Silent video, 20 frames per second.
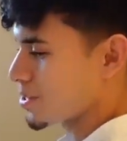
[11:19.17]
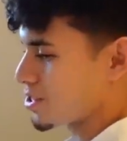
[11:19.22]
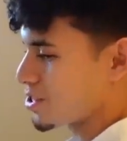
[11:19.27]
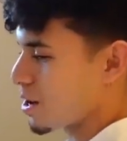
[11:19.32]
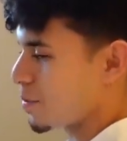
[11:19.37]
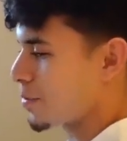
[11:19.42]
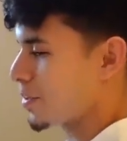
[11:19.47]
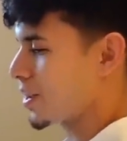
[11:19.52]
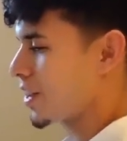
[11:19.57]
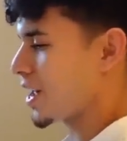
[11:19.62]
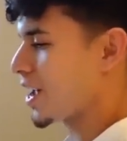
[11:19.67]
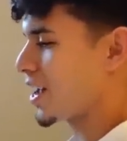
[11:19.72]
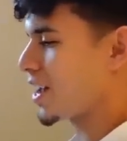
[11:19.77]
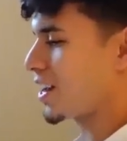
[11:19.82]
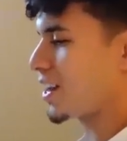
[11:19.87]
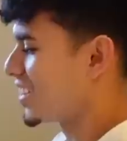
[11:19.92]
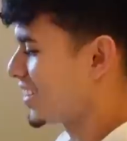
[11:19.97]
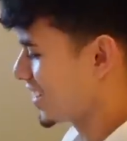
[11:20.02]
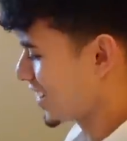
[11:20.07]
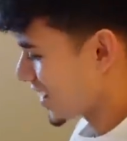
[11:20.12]
good job with that.
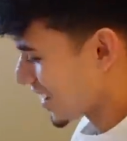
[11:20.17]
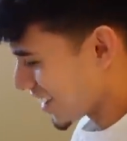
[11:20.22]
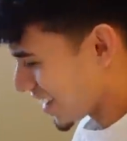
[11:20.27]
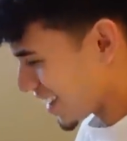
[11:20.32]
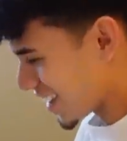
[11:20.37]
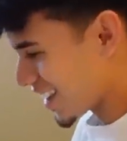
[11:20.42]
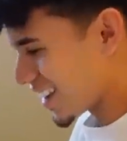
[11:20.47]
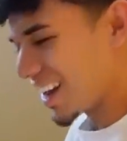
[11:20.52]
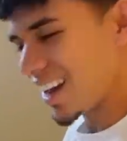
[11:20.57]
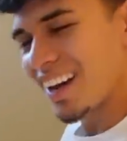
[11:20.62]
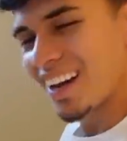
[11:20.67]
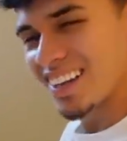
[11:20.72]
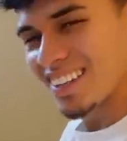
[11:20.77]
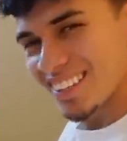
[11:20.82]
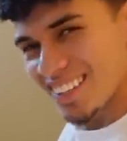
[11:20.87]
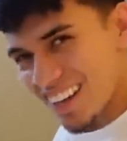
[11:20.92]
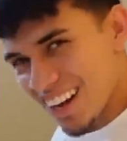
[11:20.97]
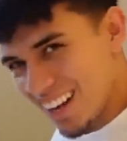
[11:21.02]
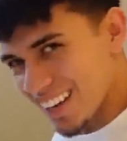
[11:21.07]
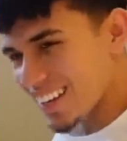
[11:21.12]

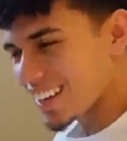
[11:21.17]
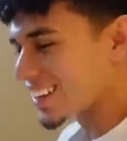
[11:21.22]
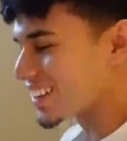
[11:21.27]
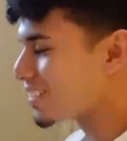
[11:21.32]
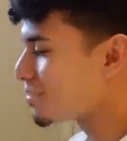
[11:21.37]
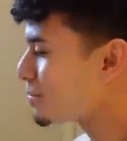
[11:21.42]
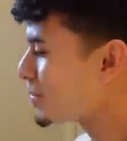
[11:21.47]
Yes, gotta get the